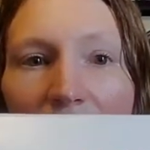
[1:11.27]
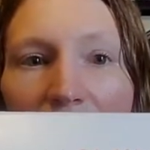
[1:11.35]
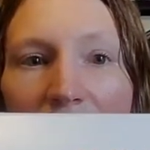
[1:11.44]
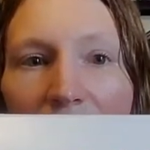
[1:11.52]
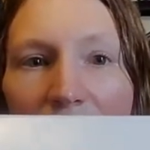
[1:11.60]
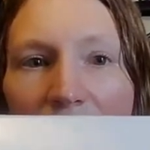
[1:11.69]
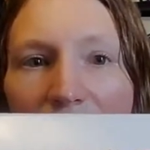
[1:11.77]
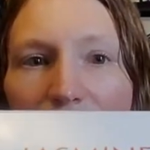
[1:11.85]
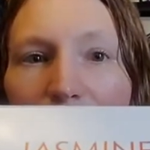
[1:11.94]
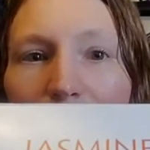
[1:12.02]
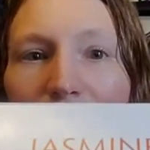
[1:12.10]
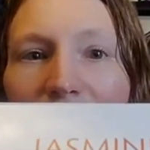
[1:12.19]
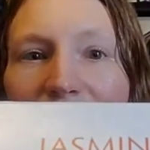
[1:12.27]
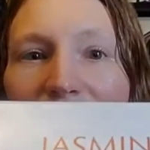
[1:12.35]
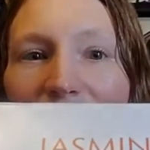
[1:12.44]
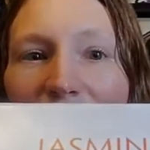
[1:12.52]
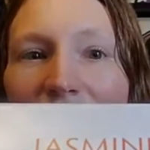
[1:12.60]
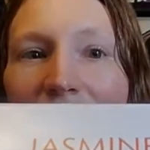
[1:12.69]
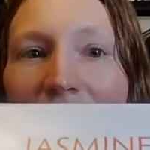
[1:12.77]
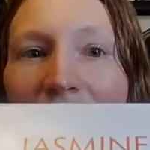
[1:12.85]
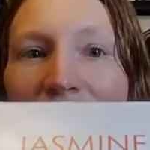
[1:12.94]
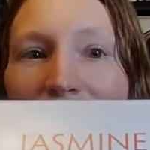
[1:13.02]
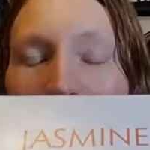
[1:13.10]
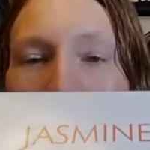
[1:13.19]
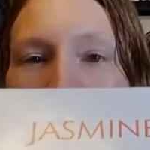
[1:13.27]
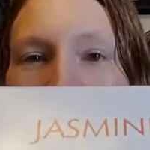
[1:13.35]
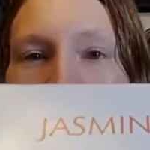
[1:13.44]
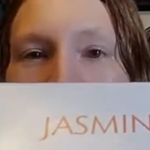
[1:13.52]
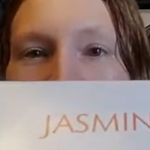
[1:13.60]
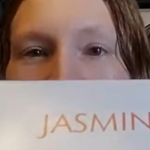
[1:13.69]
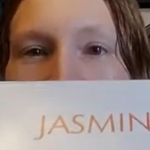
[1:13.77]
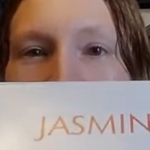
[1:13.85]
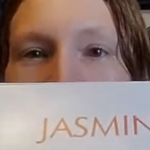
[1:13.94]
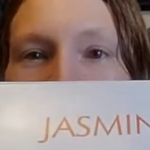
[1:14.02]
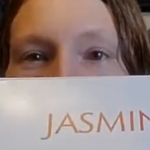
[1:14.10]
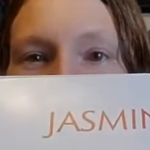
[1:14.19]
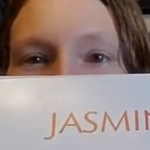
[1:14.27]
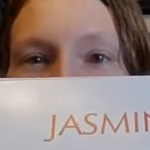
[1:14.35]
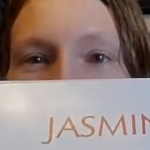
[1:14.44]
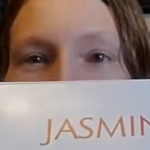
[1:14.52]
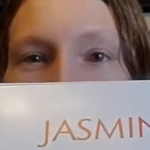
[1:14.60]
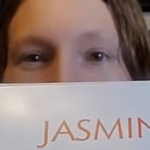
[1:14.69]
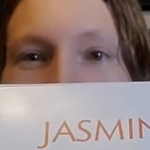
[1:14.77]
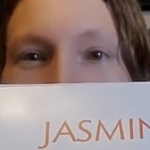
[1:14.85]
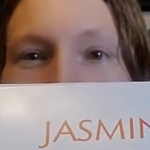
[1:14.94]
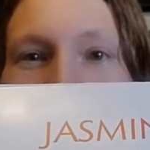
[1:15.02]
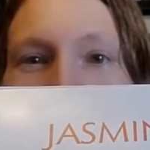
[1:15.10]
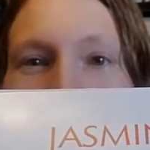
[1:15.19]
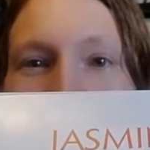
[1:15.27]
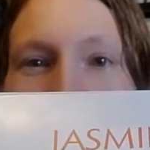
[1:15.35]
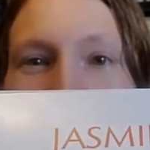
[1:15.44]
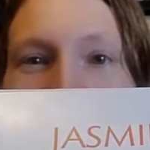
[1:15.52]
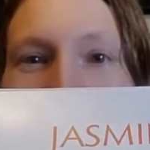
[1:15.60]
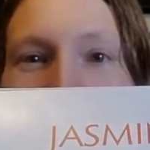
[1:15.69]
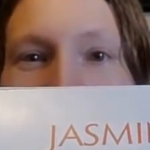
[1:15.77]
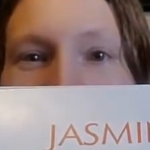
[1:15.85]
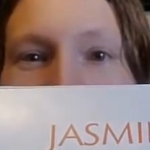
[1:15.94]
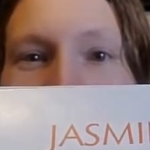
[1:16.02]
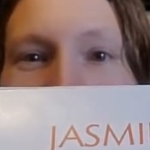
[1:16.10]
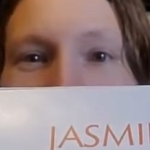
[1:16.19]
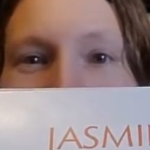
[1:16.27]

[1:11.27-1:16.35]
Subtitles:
It has a really good taste with the jasmine in it, and I really enjoy it.